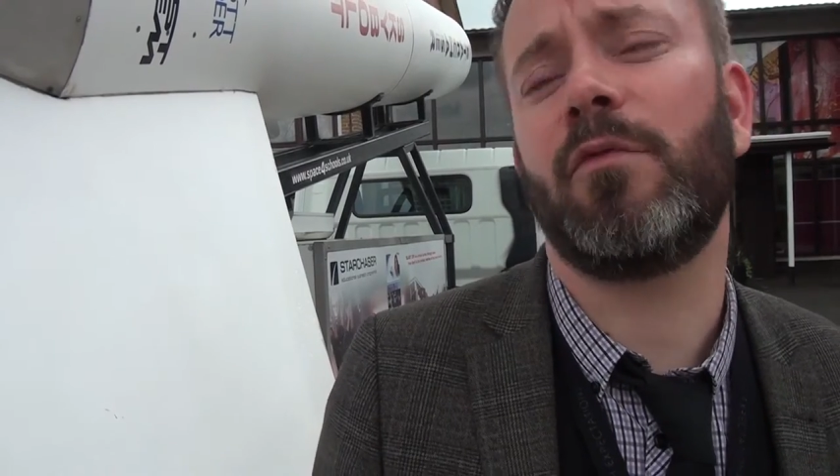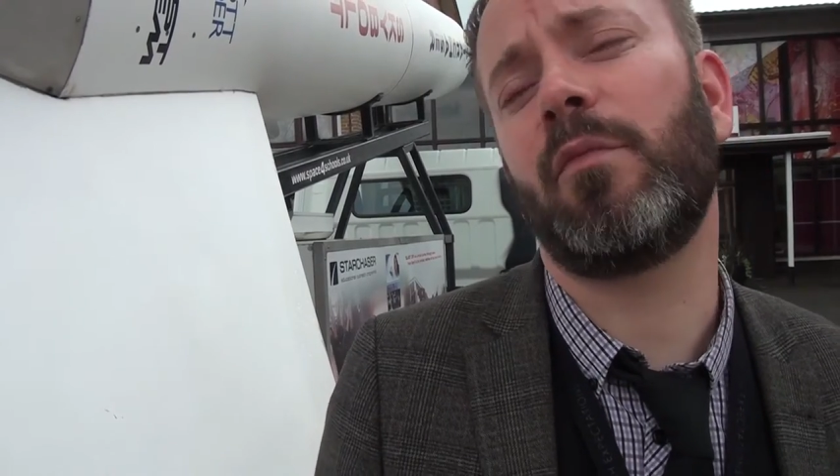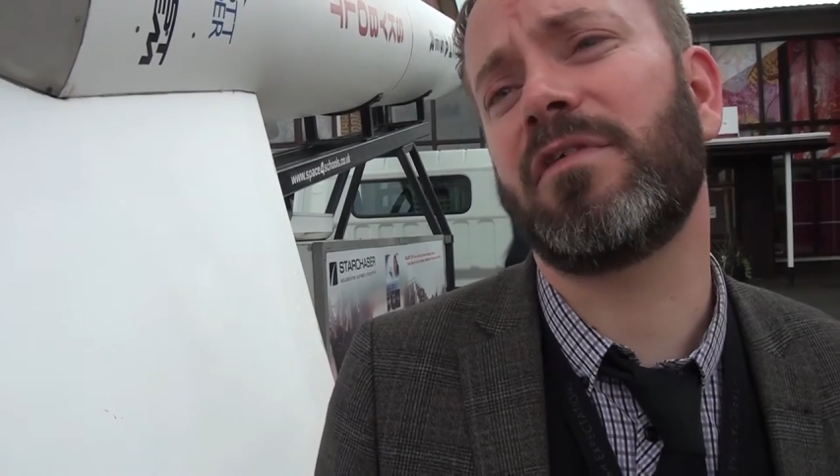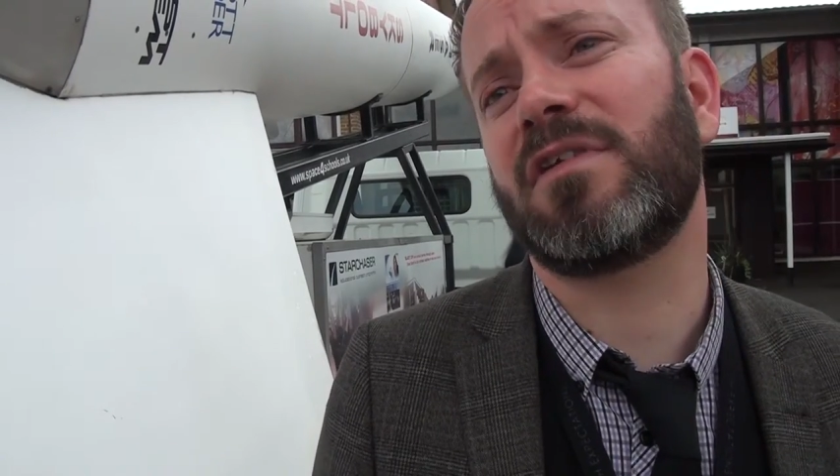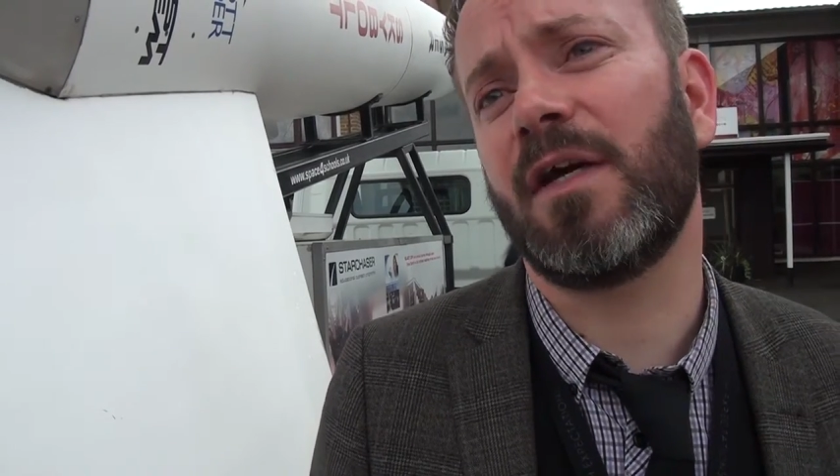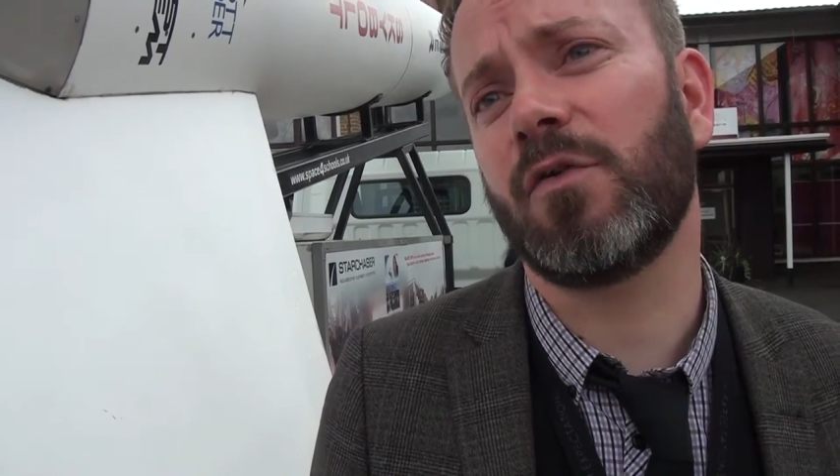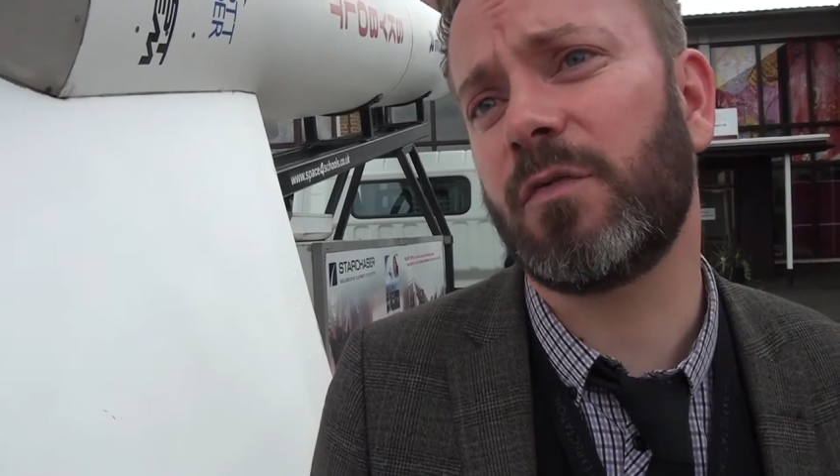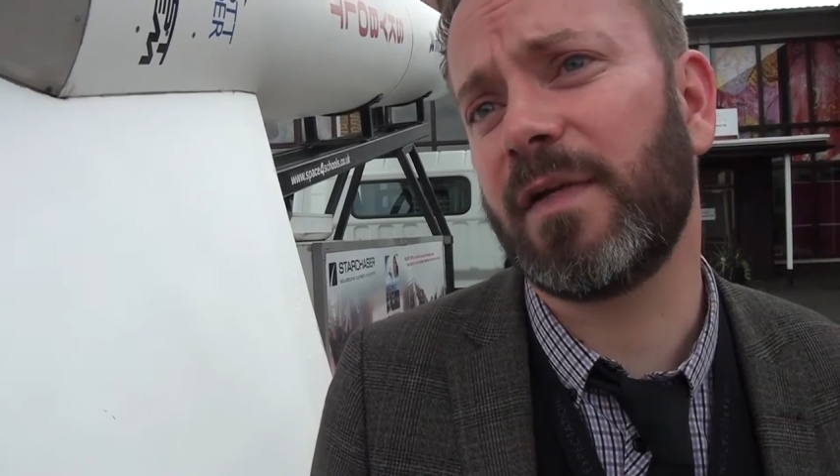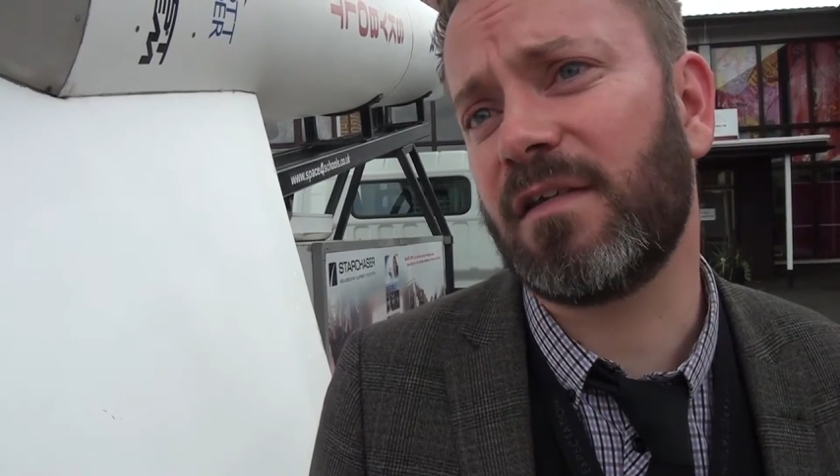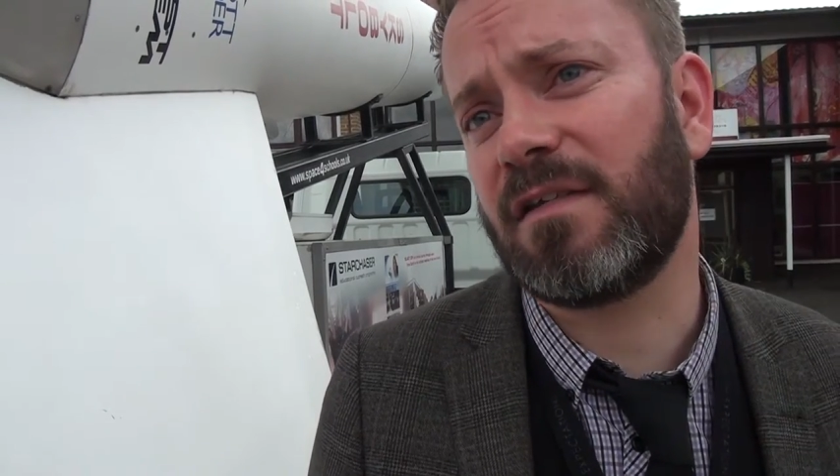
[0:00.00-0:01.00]
them with the skills
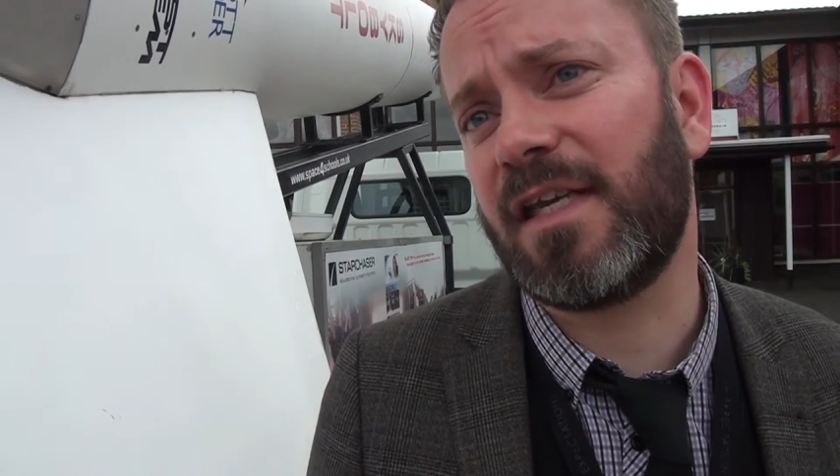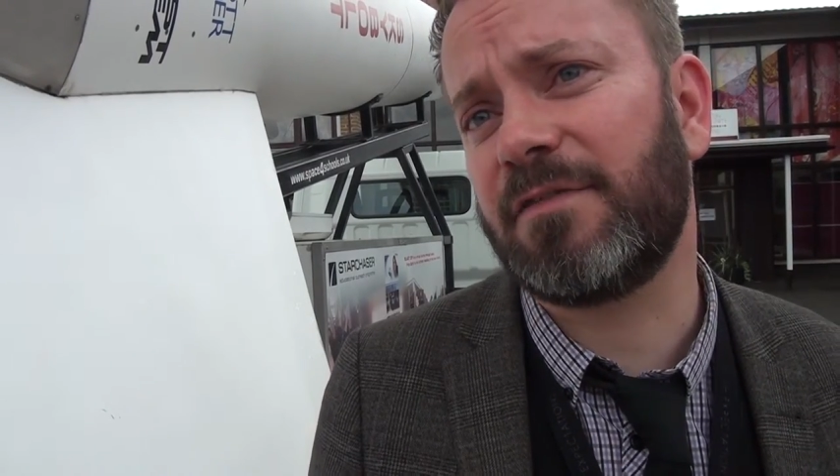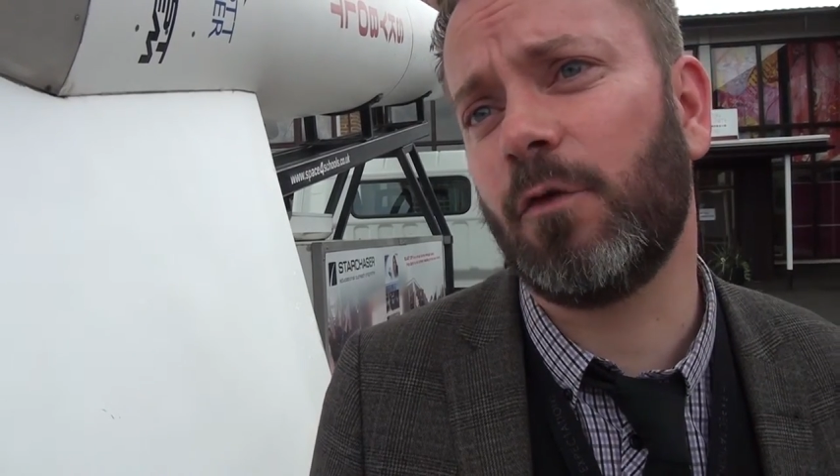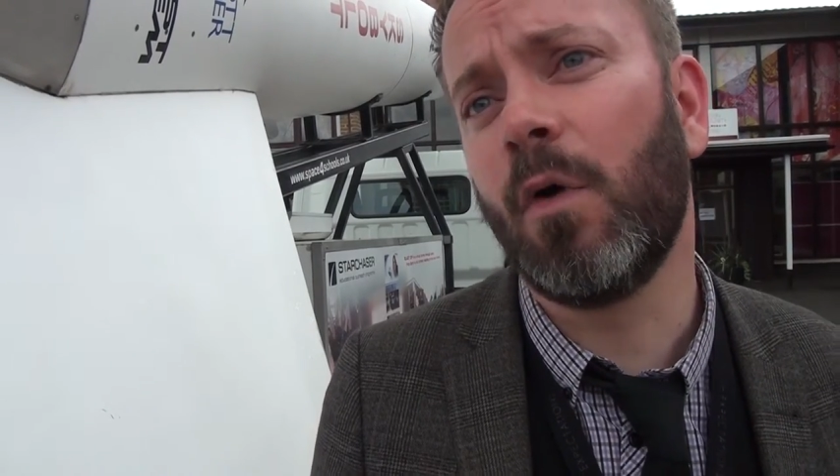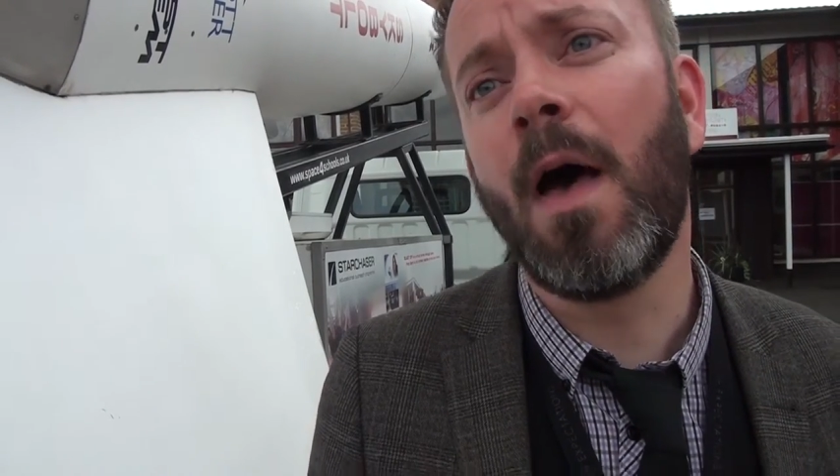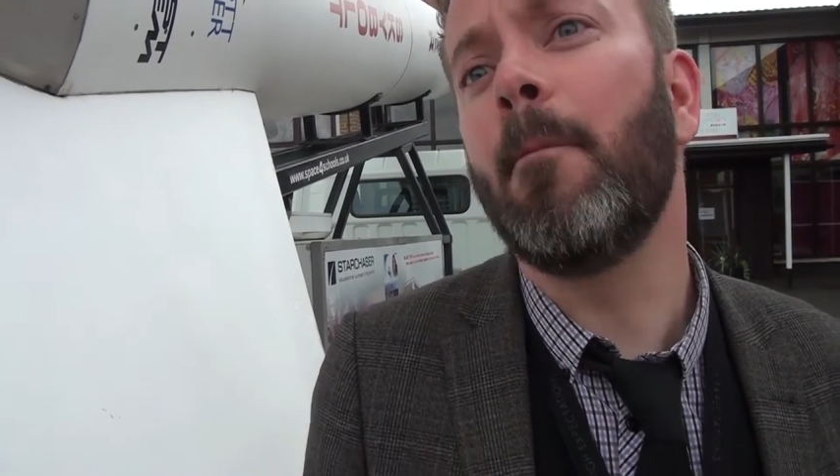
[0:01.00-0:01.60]
to be successful